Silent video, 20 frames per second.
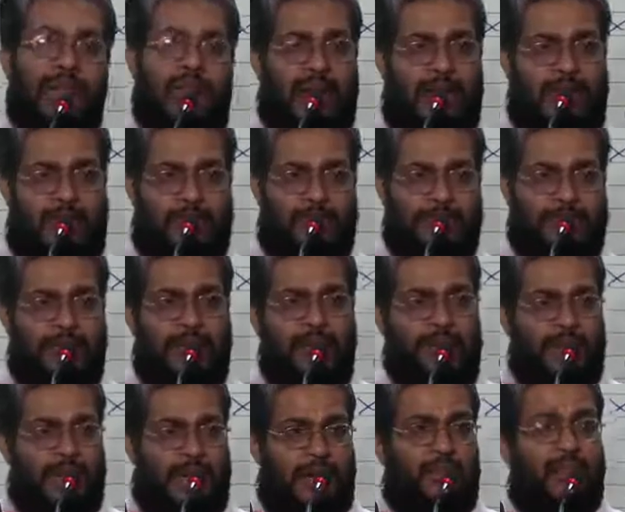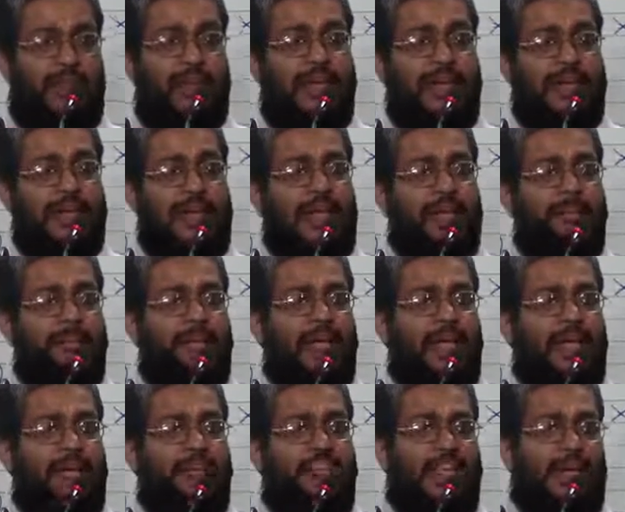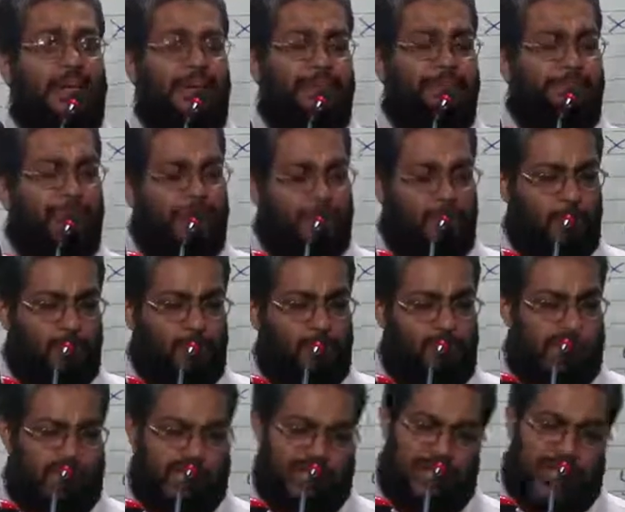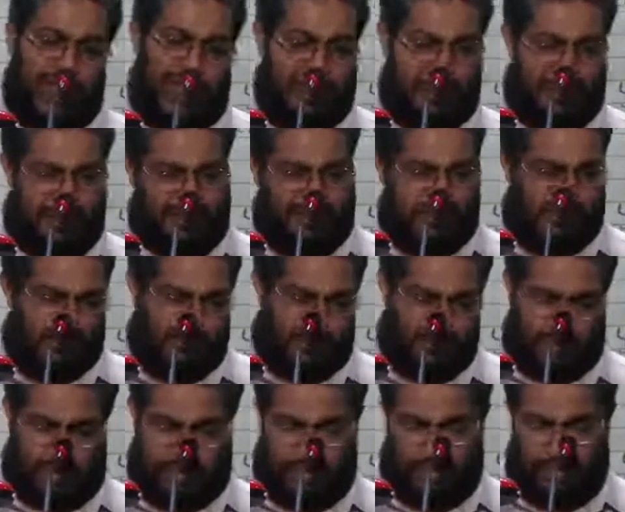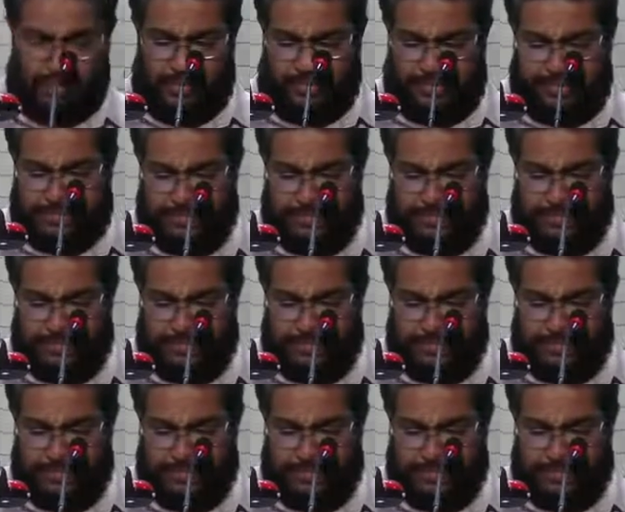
Can I proceed? Write down. NPV per old share is equal to